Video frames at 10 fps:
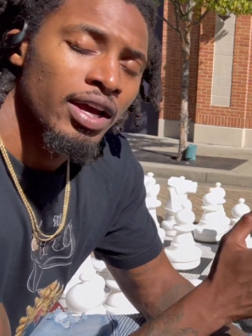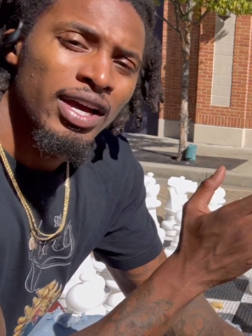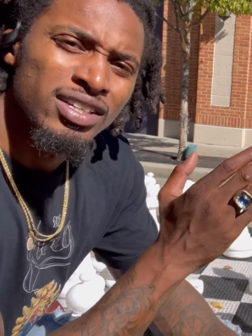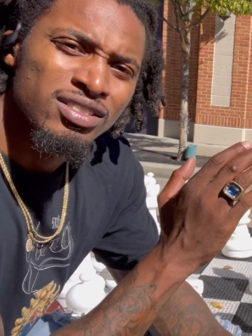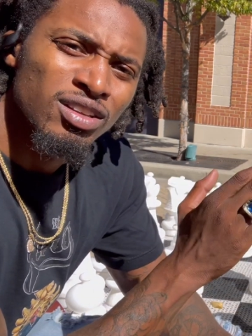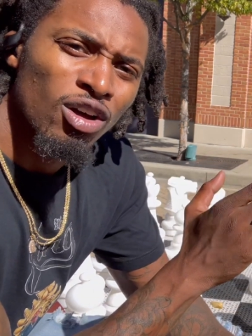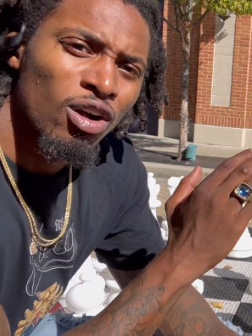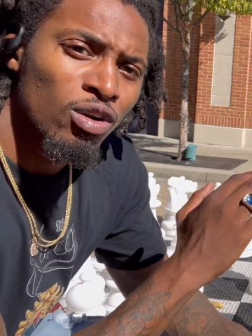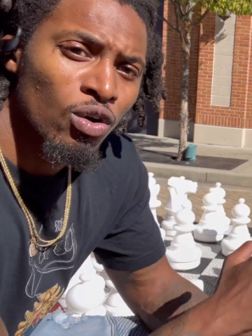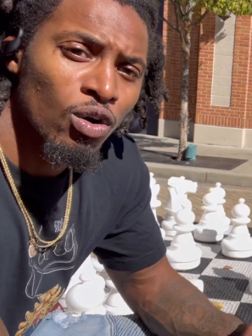is
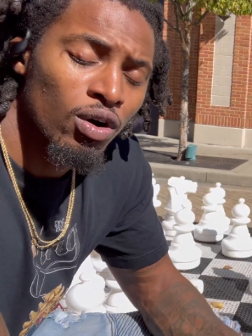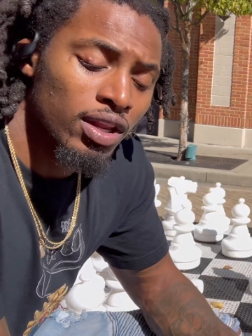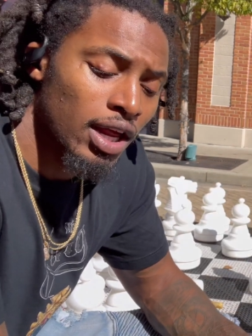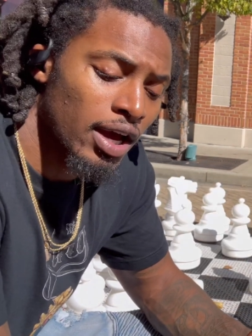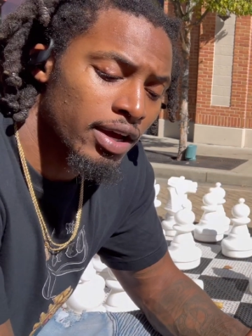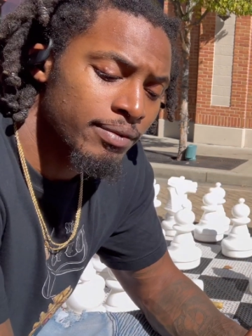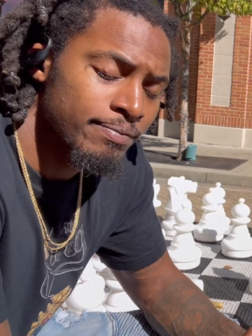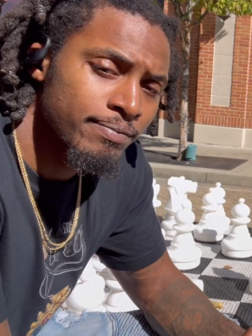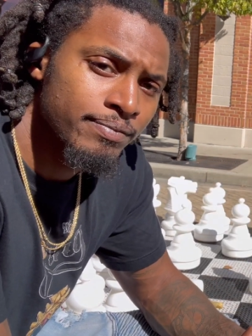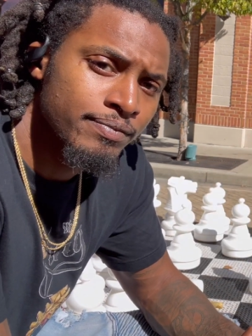log on online.
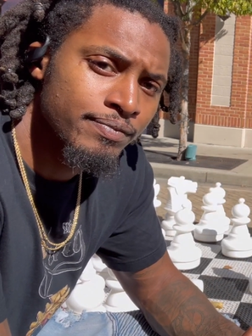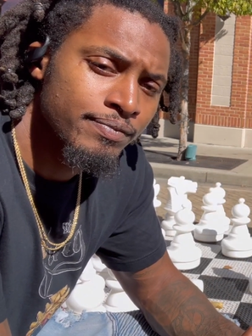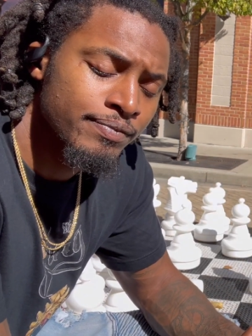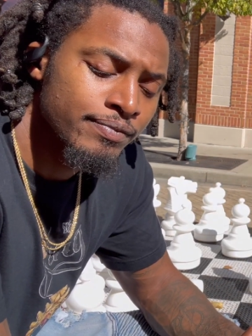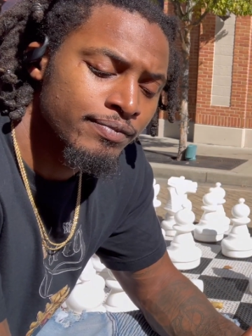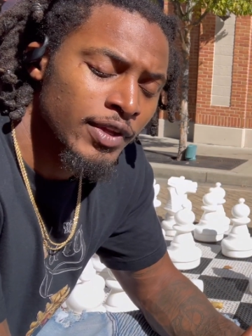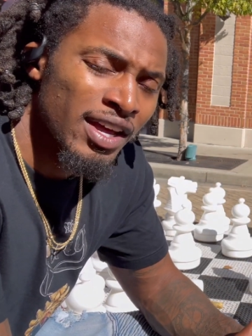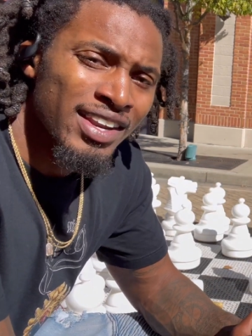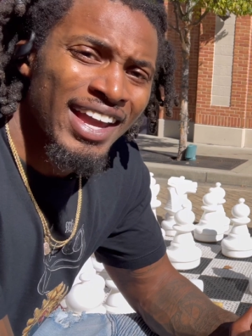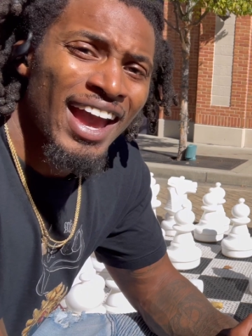
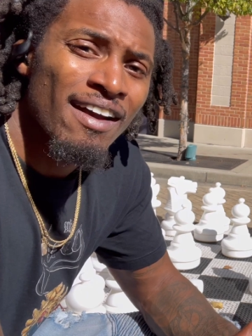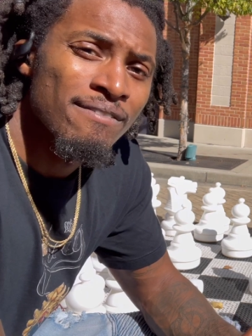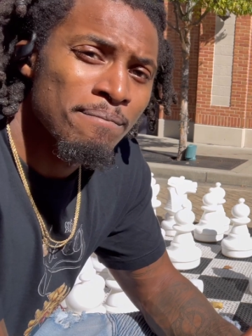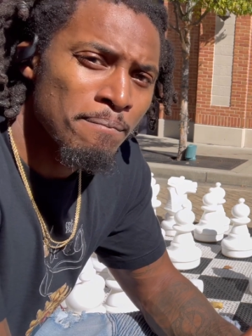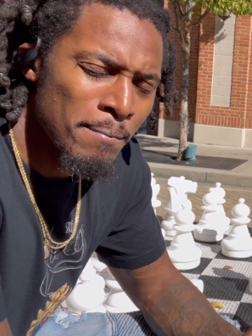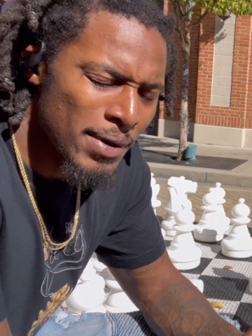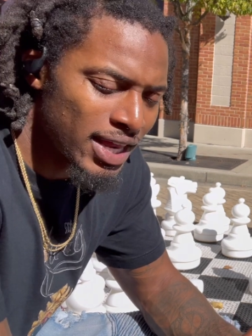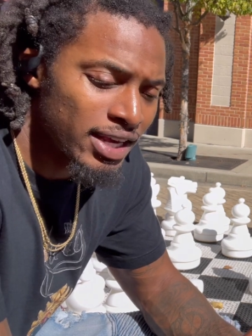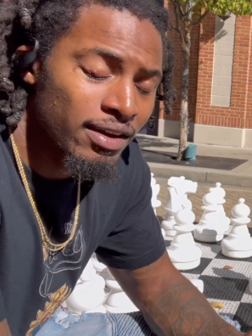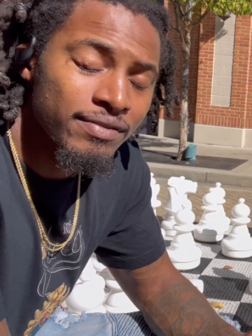They have
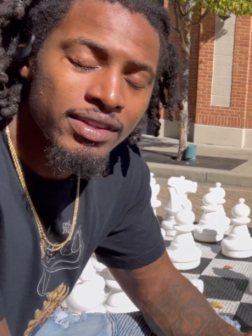many